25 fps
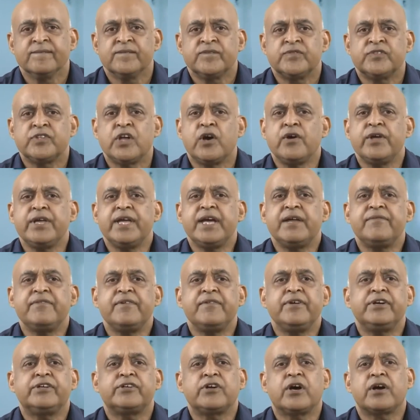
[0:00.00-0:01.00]
Now, here we
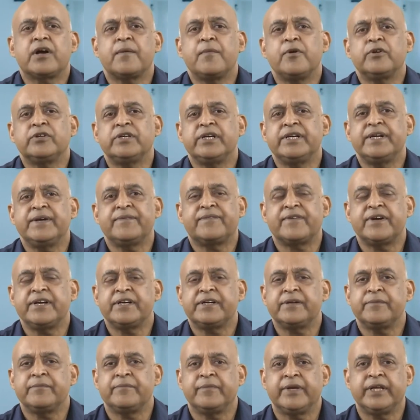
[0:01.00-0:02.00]
will talk about the
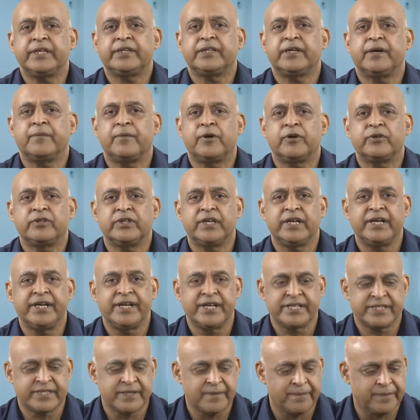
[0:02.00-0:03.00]
different myth about the
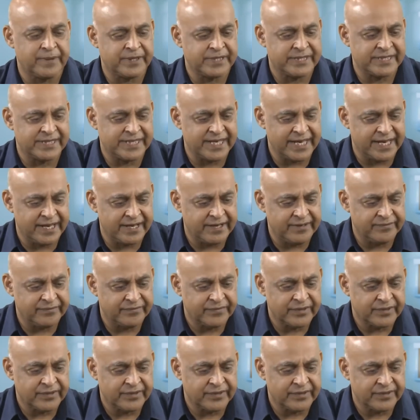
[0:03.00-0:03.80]
leadership is there.